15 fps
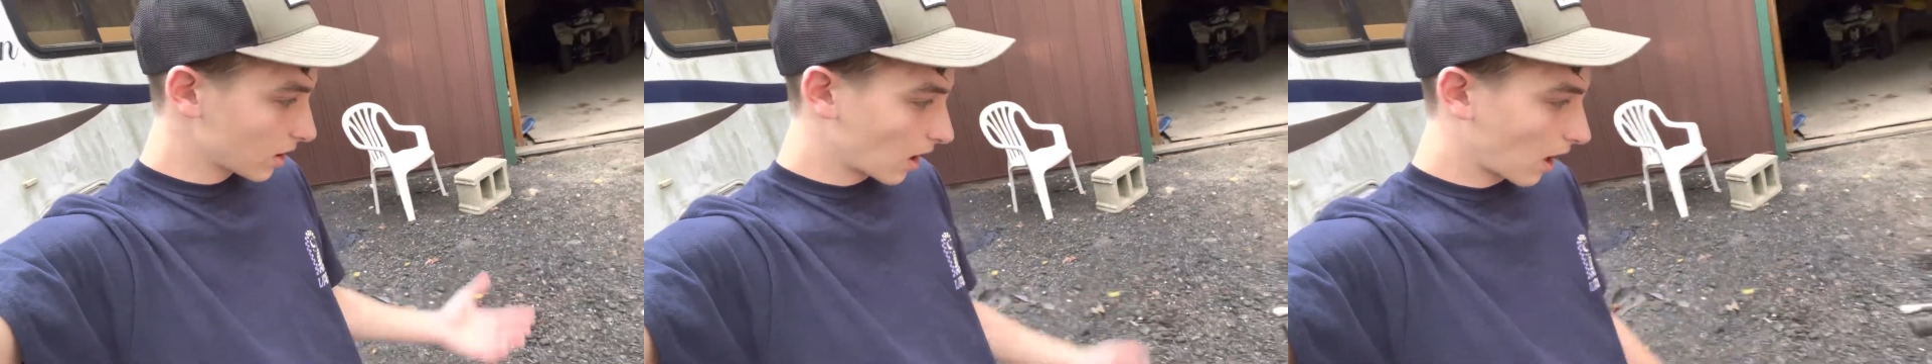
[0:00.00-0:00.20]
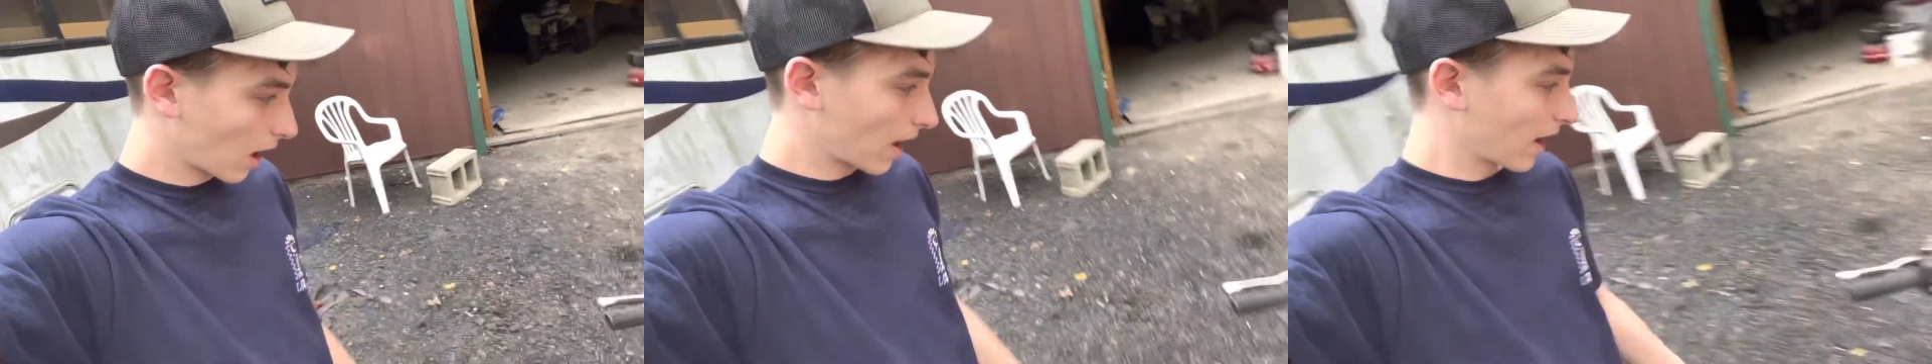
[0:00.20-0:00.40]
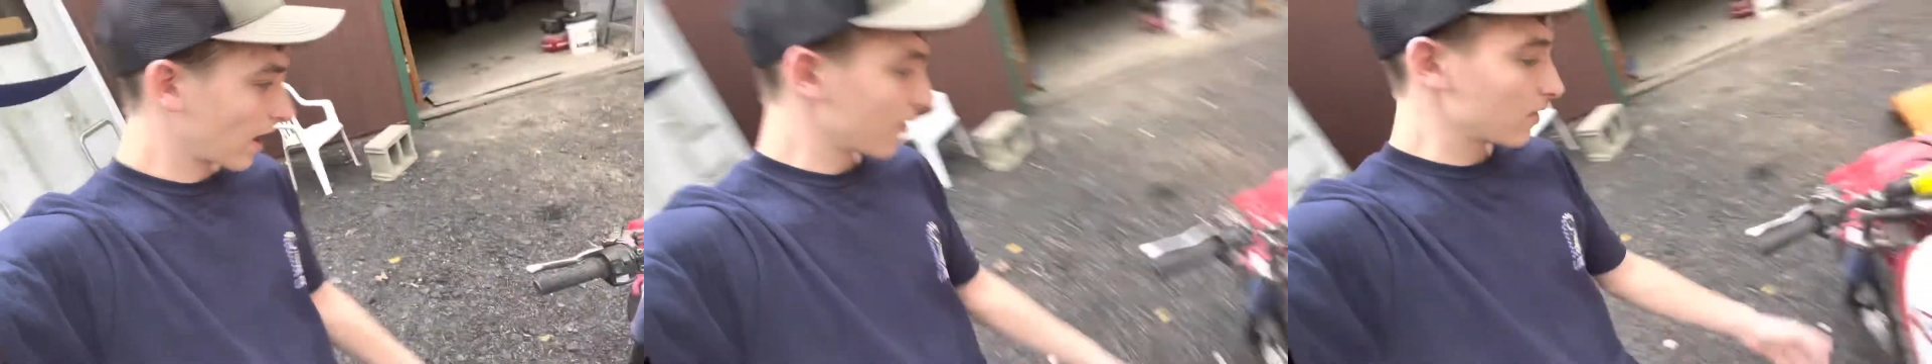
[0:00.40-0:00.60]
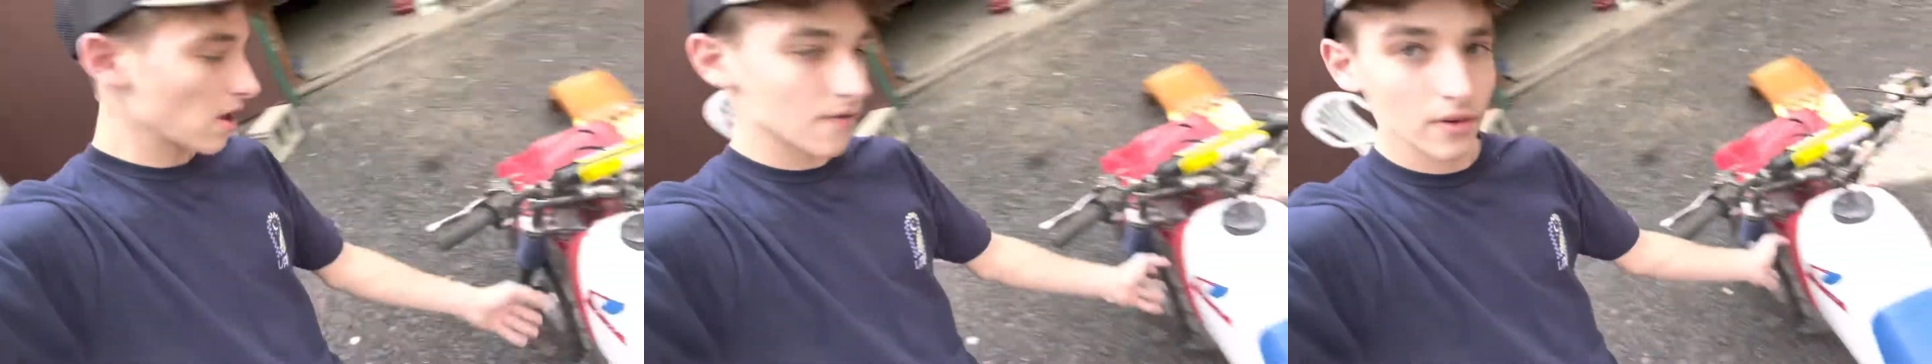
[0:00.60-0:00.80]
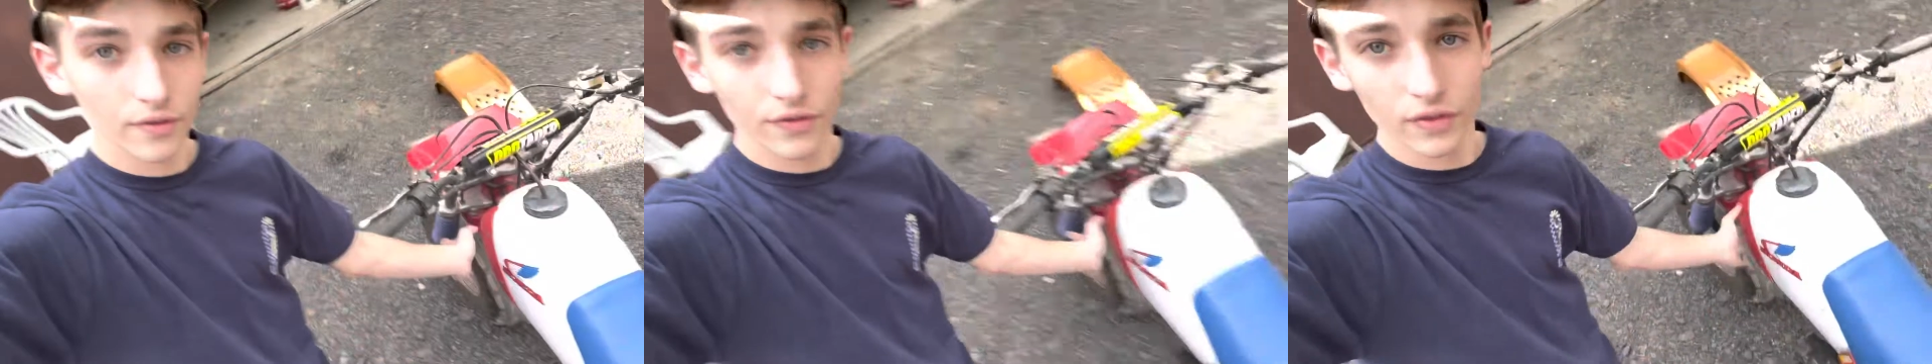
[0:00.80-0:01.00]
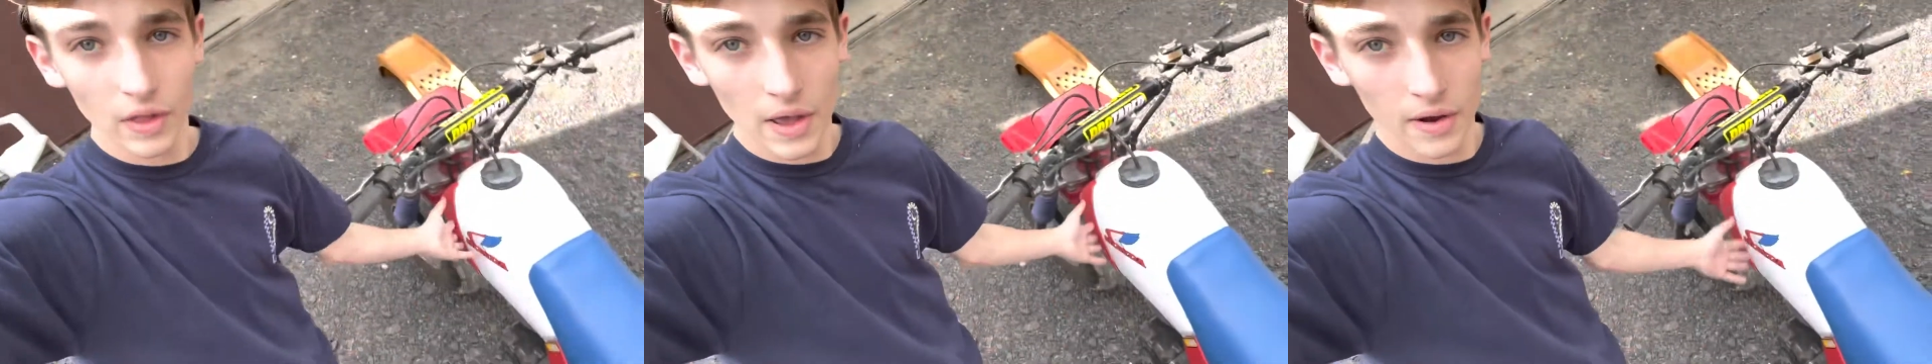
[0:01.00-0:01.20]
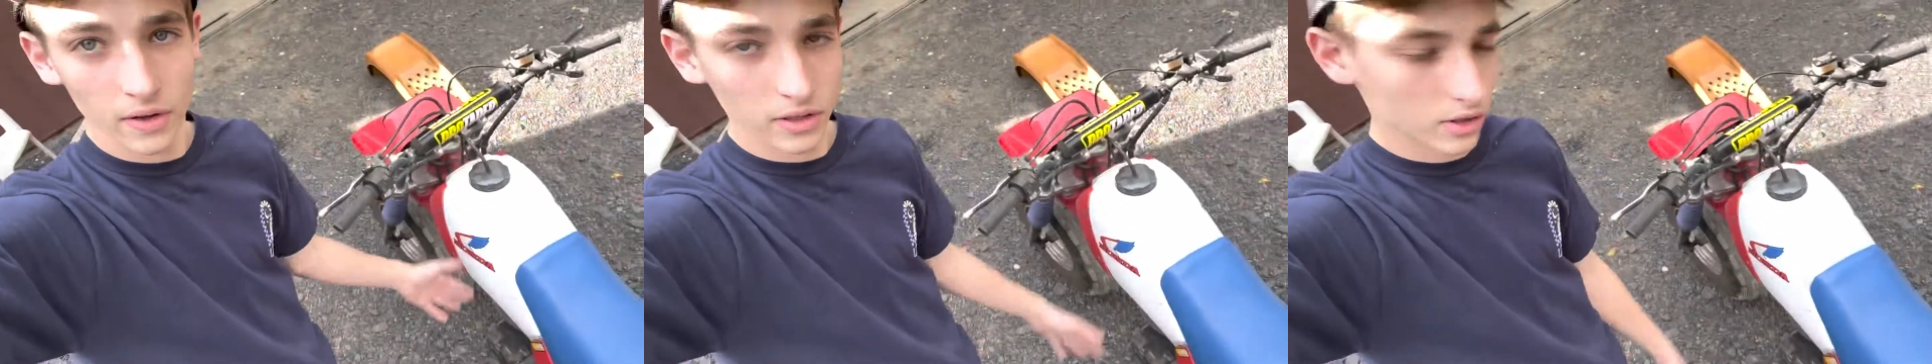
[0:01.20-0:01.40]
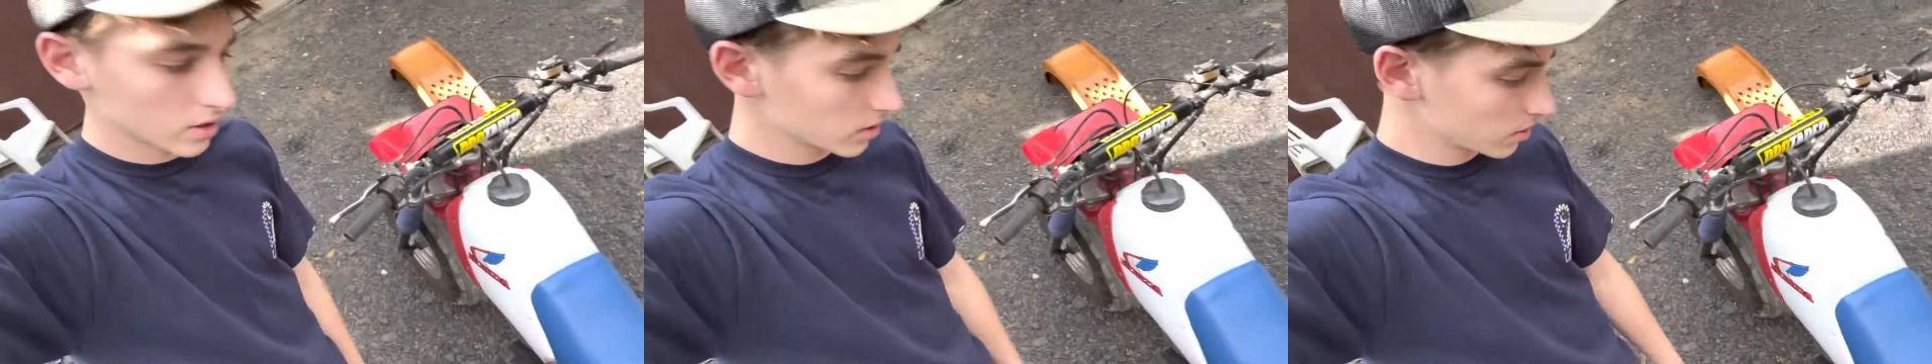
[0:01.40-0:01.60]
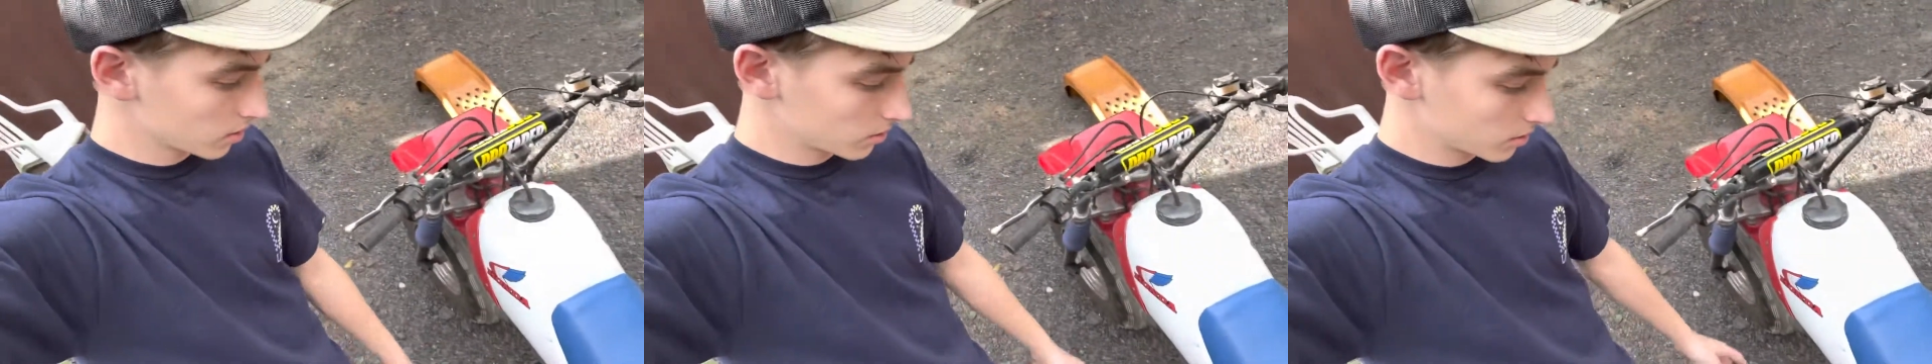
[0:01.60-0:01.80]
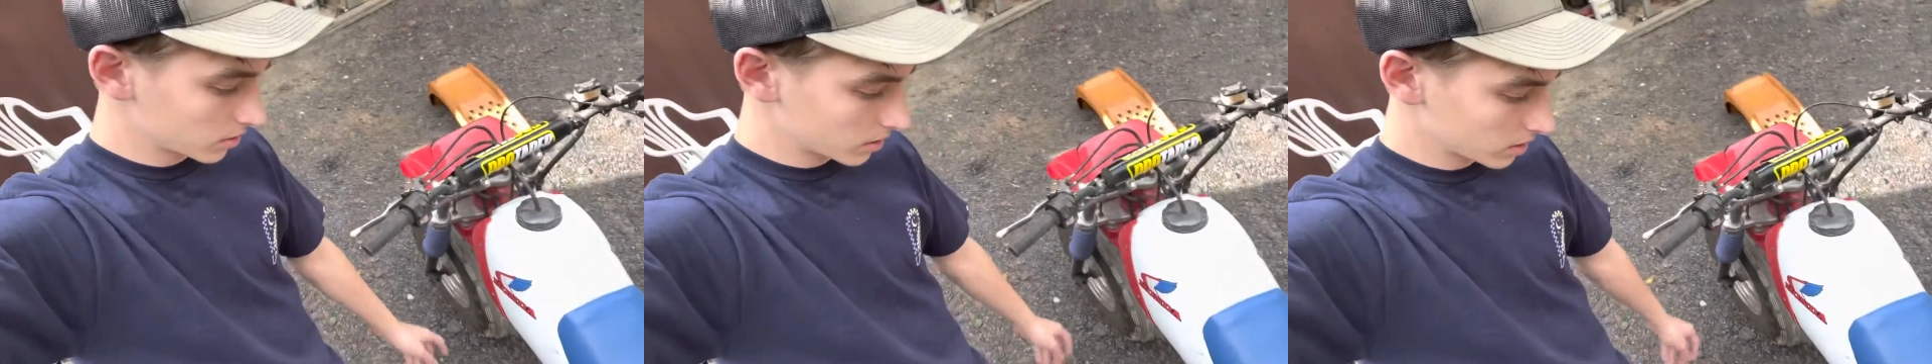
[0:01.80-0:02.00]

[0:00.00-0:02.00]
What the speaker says: I have different flares too.